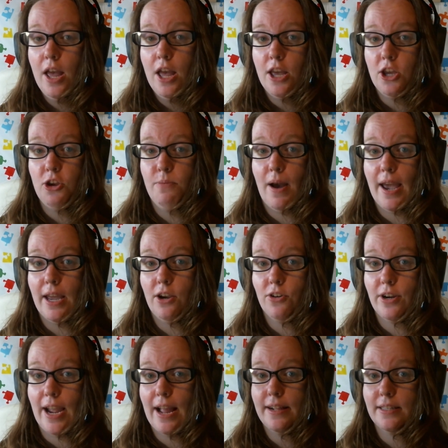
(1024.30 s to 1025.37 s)
you might
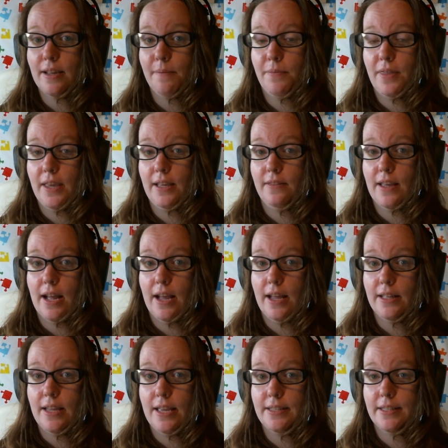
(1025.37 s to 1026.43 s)
create something
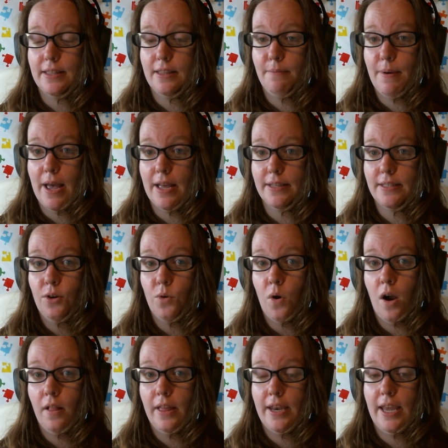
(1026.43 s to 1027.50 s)
that isn't the best
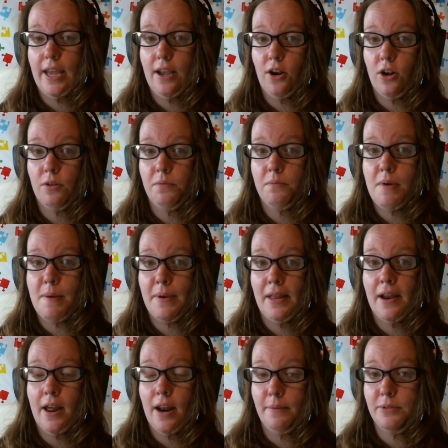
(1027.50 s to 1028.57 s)
quality or maybe
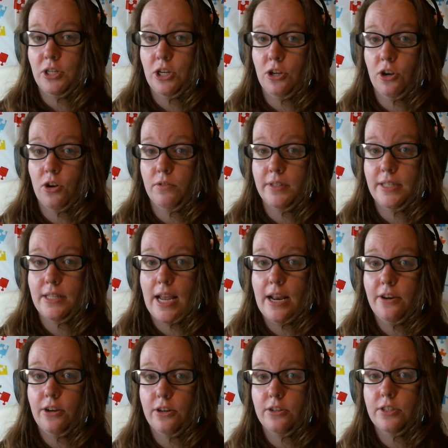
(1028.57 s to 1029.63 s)
not up to your own
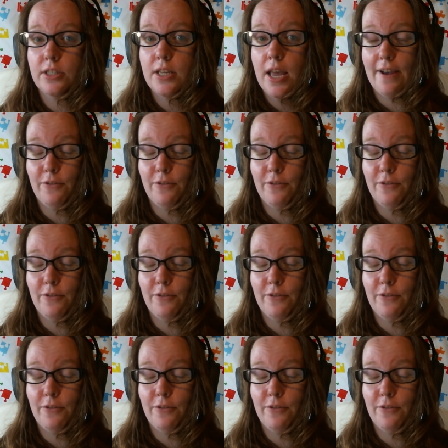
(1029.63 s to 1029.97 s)
standards,